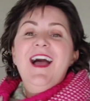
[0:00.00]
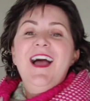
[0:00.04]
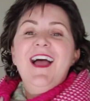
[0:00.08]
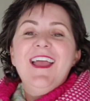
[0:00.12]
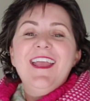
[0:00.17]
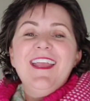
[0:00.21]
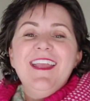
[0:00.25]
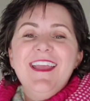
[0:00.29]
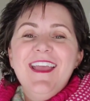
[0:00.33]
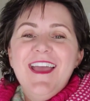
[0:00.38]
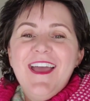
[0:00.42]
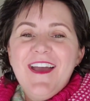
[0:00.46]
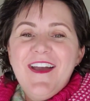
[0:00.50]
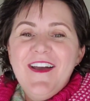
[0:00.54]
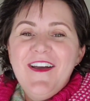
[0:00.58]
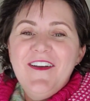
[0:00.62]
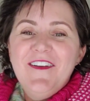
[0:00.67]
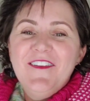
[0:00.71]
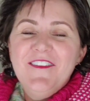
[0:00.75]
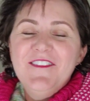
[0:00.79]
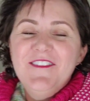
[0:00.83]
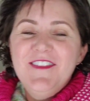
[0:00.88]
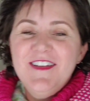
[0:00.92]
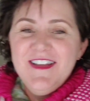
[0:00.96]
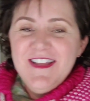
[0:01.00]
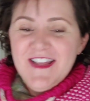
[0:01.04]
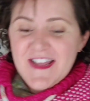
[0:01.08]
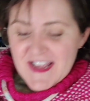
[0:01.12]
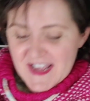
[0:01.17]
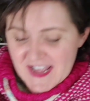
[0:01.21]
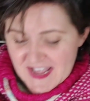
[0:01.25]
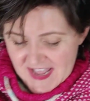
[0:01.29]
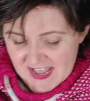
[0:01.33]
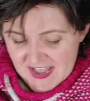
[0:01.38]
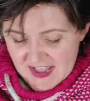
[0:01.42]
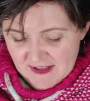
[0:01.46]
I have
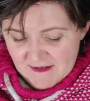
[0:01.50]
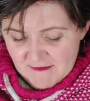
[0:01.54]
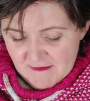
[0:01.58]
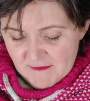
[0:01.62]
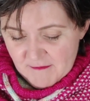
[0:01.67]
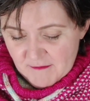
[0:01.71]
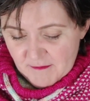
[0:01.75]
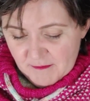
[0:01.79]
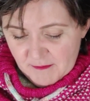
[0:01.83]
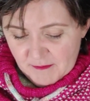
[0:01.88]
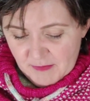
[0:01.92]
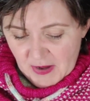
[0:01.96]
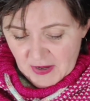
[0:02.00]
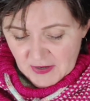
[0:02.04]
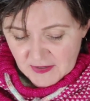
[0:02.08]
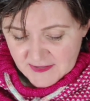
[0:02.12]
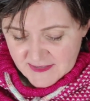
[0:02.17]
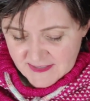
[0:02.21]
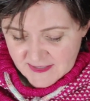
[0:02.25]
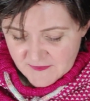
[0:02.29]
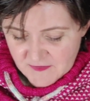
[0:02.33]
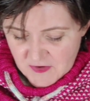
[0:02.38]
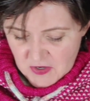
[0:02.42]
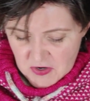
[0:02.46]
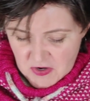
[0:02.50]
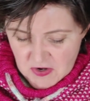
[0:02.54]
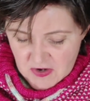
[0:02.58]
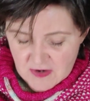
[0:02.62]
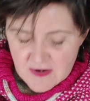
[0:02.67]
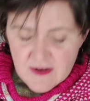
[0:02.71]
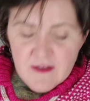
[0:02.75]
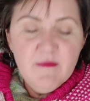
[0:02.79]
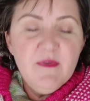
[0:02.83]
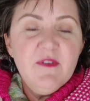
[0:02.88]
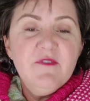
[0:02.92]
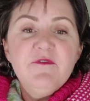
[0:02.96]
balls of
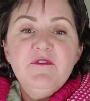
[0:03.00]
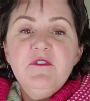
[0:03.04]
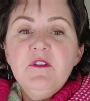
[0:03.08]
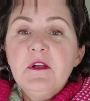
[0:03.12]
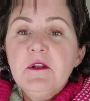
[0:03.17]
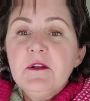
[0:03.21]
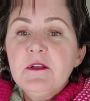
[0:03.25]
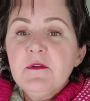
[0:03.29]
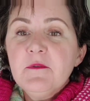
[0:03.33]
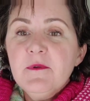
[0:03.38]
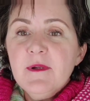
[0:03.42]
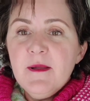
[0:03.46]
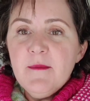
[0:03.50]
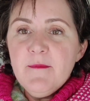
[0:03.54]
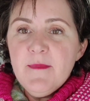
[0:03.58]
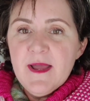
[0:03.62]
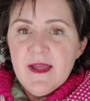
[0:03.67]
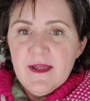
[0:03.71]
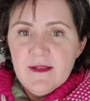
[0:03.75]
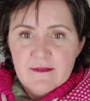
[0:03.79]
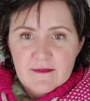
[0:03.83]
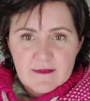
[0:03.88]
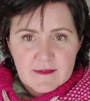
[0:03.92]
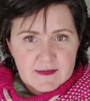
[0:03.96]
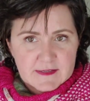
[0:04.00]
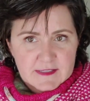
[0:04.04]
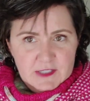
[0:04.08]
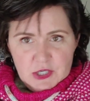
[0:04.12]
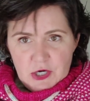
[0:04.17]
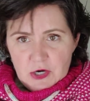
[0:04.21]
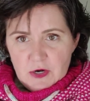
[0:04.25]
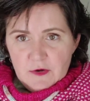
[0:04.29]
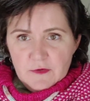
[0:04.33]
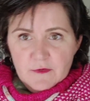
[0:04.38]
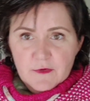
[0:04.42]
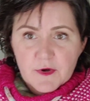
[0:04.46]
yarn have been floating around this
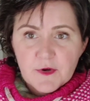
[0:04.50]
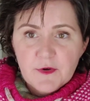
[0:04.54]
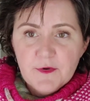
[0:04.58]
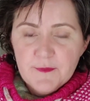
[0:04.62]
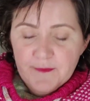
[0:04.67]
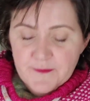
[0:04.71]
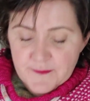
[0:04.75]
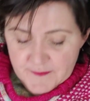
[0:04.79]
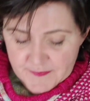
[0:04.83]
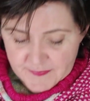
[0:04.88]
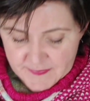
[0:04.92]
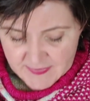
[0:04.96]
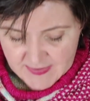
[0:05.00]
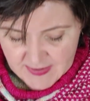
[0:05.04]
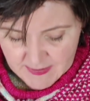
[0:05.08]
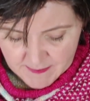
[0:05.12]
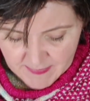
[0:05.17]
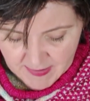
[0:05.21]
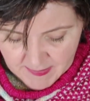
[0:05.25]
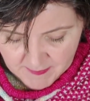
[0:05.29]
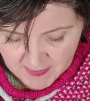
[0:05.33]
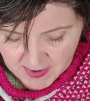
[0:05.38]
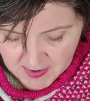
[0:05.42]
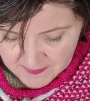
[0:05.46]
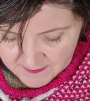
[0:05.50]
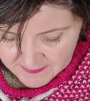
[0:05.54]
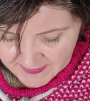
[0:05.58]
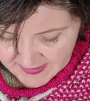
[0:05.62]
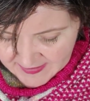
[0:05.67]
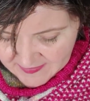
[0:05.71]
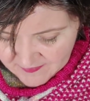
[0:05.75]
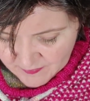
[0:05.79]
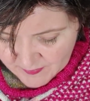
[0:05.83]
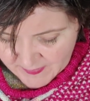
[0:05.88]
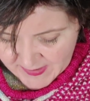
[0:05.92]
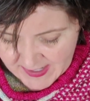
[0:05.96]
yarn room that my mom
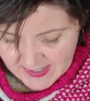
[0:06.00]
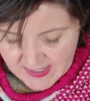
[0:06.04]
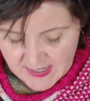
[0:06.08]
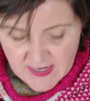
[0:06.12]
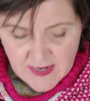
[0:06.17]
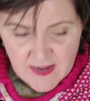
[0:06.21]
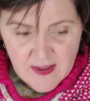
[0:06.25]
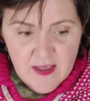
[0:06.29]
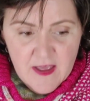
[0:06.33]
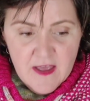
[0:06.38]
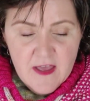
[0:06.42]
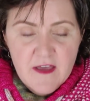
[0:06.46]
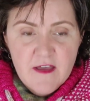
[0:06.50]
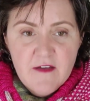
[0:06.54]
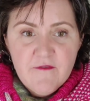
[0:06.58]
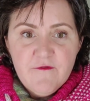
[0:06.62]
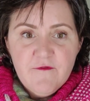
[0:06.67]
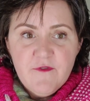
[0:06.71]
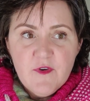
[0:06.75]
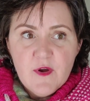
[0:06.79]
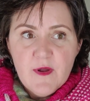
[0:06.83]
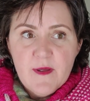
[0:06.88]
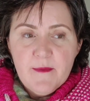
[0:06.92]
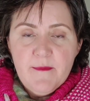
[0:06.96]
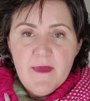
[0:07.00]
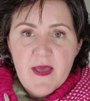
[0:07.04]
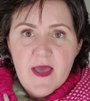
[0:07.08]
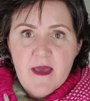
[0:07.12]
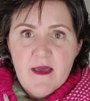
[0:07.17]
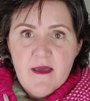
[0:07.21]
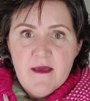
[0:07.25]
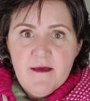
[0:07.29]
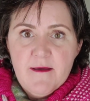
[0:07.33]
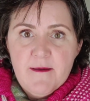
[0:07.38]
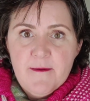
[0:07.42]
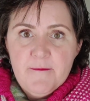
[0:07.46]
gave me
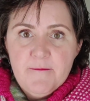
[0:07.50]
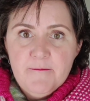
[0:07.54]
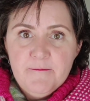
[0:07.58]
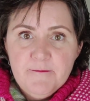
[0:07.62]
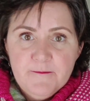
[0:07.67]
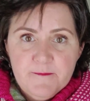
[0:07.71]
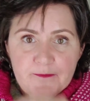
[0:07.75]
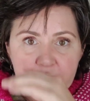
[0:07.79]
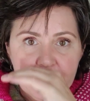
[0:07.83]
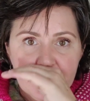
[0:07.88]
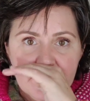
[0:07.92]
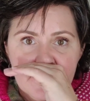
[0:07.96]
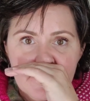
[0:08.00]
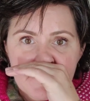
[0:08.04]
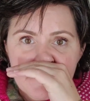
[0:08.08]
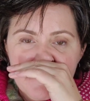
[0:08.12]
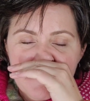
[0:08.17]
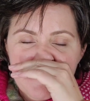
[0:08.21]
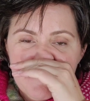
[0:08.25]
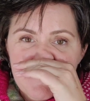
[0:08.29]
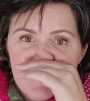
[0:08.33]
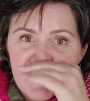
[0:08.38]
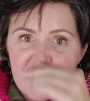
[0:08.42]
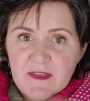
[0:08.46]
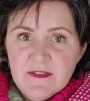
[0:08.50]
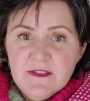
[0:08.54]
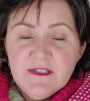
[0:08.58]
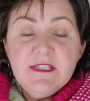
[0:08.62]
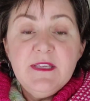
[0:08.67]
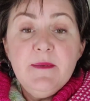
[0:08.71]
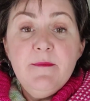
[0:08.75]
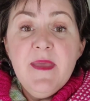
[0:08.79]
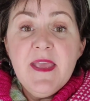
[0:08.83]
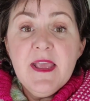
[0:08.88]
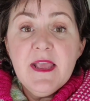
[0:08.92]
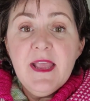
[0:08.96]
to
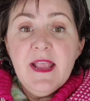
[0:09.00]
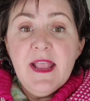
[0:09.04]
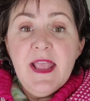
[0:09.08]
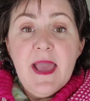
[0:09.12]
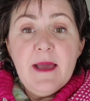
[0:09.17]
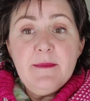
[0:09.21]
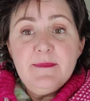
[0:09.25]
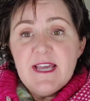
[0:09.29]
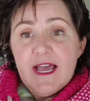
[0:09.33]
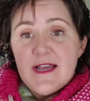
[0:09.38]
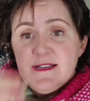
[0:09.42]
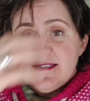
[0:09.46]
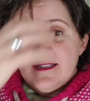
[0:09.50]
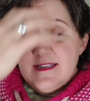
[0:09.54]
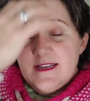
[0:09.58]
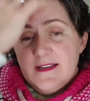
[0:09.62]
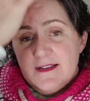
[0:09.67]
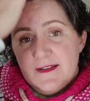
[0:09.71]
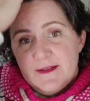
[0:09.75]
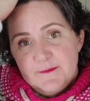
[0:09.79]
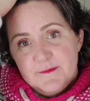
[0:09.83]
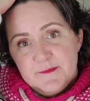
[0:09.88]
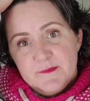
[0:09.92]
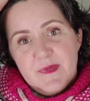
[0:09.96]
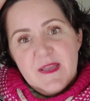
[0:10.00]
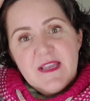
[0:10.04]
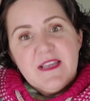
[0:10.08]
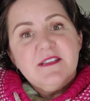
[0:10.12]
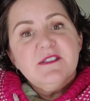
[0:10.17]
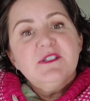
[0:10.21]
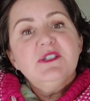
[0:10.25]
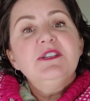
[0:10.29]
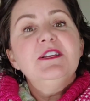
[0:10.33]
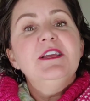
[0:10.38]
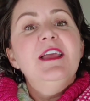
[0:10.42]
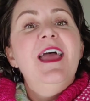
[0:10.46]
make a Gap-Tastic,
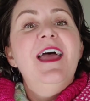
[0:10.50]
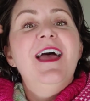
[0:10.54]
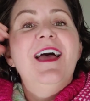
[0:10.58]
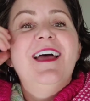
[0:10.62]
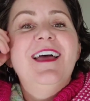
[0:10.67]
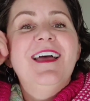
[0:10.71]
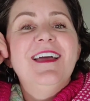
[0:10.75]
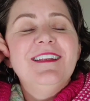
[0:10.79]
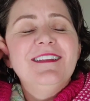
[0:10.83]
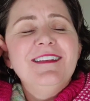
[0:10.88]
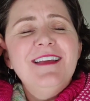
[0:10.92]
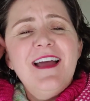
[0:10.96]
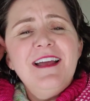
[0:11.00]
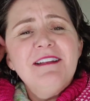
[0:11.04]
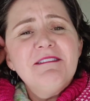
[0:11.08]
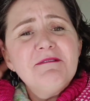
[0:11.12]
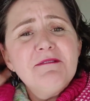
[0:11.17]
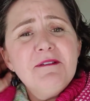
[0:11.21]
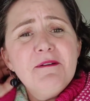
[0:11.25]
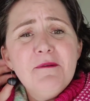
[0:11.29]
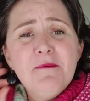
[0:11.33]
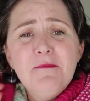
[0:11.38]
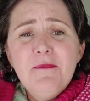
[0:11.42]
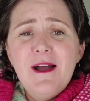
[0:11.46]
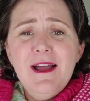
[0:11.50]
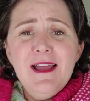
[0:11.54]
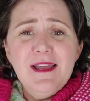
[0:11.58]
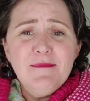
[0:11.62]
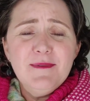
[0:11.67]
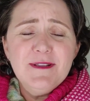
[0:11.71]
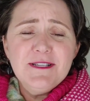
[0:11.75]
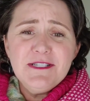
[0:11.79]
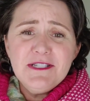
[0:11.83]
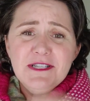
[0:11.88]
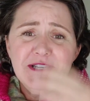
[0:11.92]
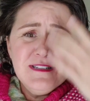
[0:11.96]
because she had, I don't know why,
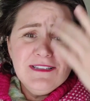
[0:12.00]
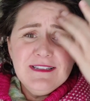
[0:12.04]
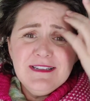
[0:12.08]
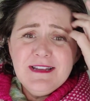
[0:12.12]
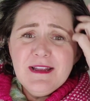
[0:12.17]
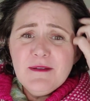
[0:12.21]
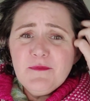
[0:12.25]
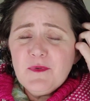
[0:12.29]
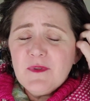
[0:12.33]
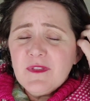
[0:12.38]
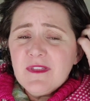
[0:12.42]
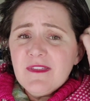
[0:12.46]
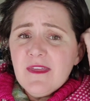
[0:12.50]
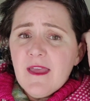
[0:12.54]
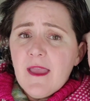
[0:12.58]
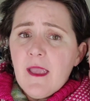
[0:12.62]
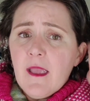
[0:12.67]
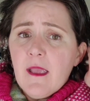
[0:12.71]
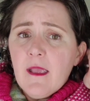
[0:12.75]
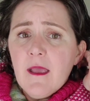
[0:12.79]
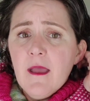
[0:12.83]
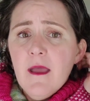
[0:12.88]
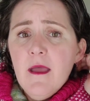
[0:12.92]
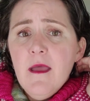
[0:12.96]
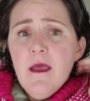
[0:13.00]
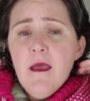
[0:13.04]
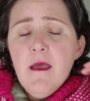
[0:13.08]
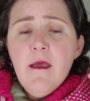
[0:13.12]
but she ended up with like